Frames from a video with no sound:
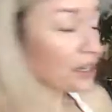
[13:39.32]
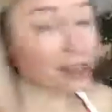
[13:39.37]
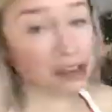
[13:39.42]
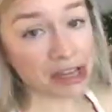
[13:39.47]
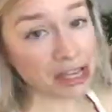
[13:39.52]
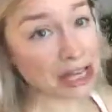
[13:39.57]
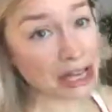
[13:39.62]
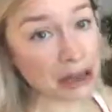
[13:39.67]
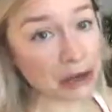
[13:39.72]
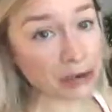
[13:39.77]

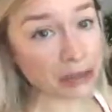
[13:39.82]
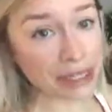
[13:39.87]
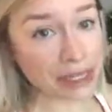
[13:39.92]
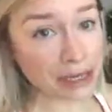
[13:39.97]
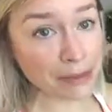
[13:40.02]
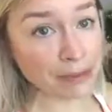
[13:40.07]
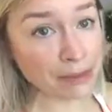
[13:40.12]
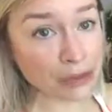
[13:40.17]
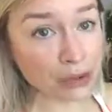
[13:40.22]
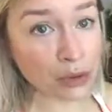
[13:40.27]
cacao
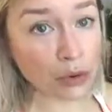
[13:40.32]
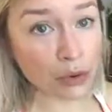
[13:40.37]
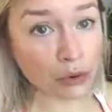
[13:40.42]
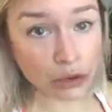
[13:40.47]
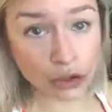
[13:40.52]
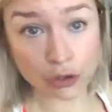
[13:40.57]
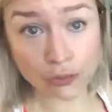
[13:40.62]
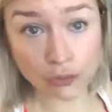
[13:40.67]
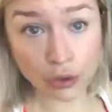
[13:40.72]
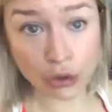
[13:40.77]
nibs
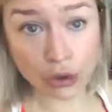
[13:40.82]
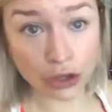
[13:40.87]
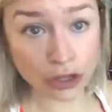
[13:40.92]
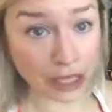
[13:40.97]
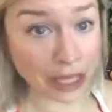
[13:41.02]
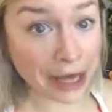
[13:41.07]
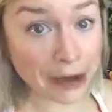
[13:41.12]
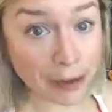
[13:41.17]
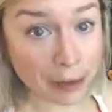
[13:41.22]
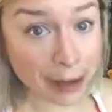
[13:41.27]
or just more
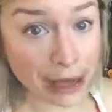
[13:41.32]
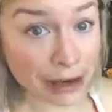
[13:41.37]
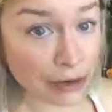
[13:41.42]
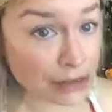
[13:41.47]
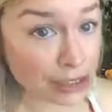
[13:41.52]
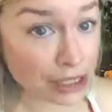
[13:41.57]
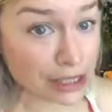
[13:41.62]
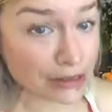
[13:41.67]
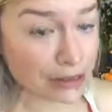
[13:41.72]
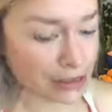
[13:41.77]
cacao
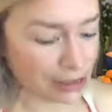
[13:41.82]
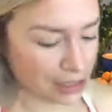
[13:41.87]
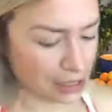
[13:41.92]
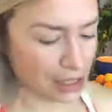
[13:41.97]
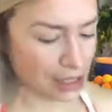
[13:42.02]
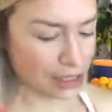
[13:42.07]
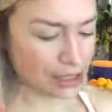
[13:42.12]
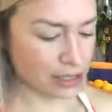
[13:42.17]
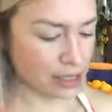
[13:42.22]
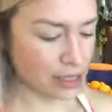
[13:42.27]
powder.
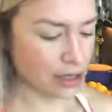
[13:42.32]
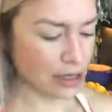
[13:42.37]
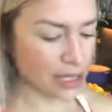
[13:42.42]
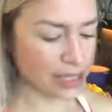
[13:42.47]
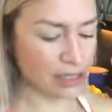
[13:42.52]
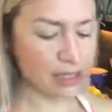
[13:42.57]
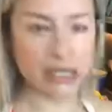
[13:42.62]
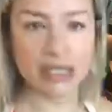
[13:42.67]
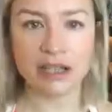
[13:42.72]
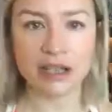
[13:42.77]
So
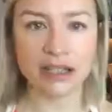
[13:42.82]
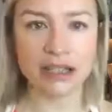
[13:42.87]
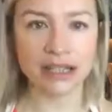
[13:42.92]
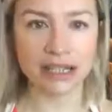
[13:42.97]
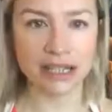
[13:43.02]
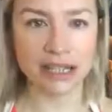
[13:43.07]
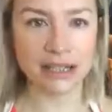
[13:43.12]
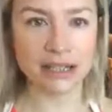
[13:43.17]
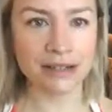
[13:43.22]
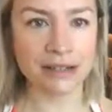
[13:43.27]
nice and
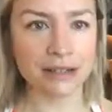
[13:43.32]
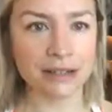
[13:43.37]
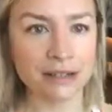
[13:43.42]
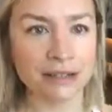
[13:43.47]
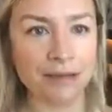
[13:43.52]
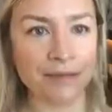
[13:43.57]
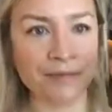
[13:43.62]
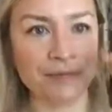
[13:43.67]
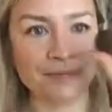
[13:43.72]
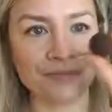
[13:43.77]
dusted.
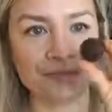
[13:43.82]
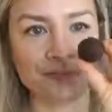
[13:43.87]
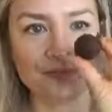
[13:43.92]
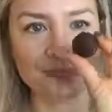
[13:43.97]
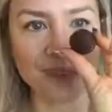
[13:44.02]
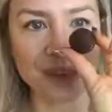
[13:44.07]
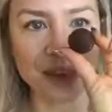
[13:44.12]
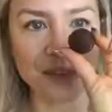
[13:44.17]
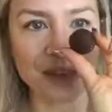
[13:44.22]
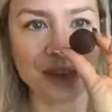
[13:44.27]

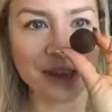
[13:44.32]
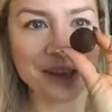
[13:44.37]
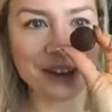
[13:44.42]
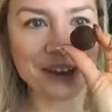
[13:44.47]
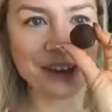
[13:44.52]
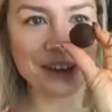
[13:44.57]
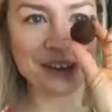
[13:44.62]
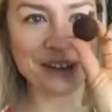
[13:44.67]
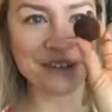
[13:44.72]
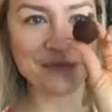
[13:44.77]
There we
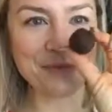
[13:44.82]
go.